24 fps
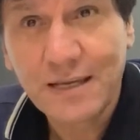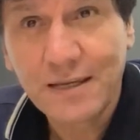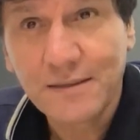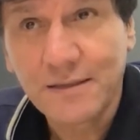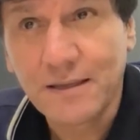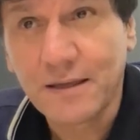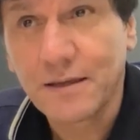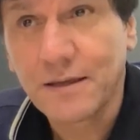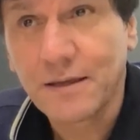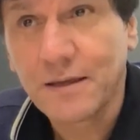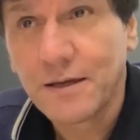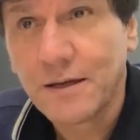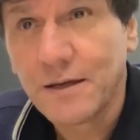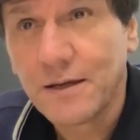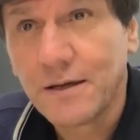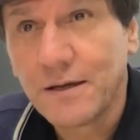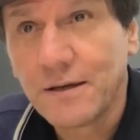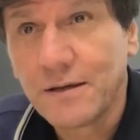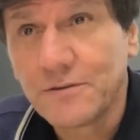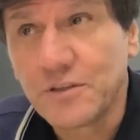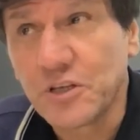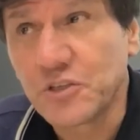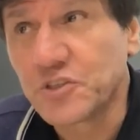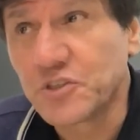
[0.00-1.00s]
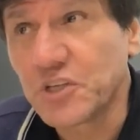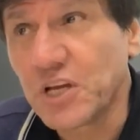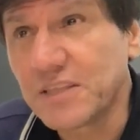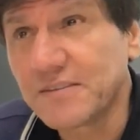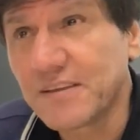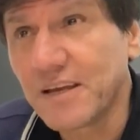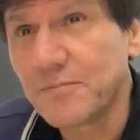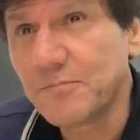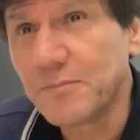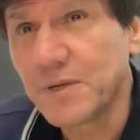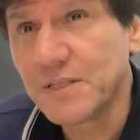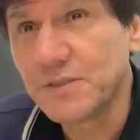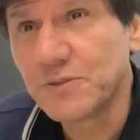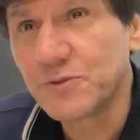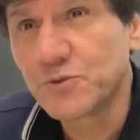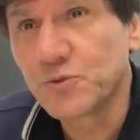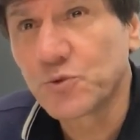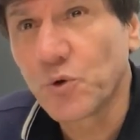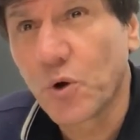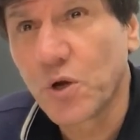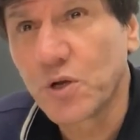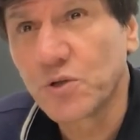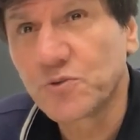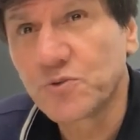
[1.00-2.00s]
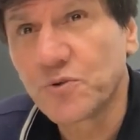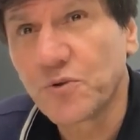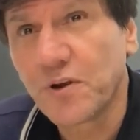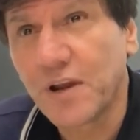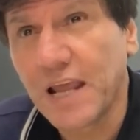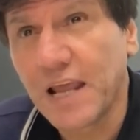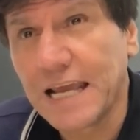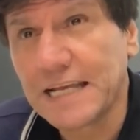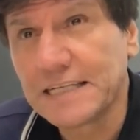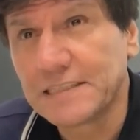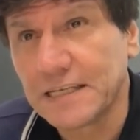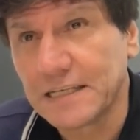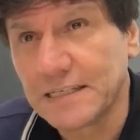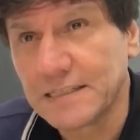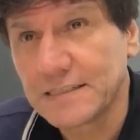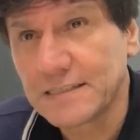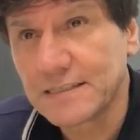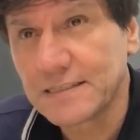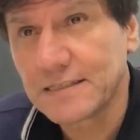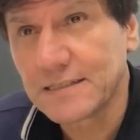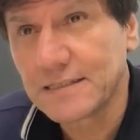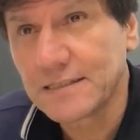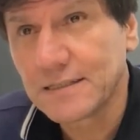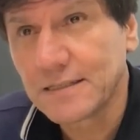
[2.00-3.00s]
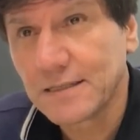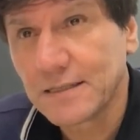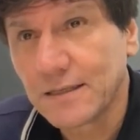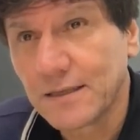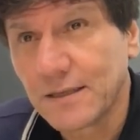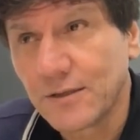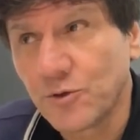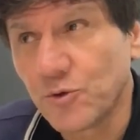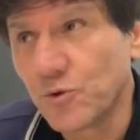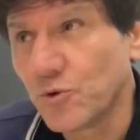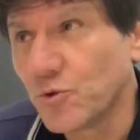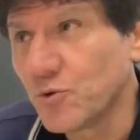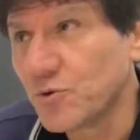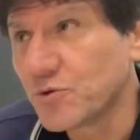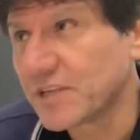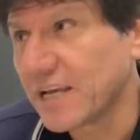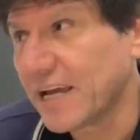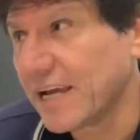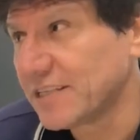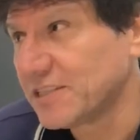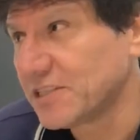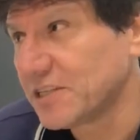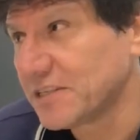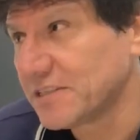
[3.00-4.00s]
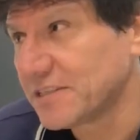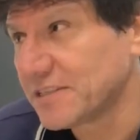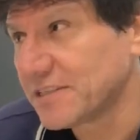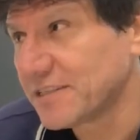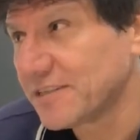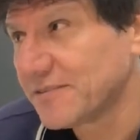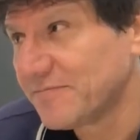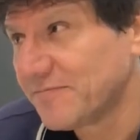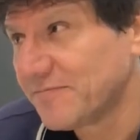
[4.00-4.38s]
The gentleman talking to ladies use hedges.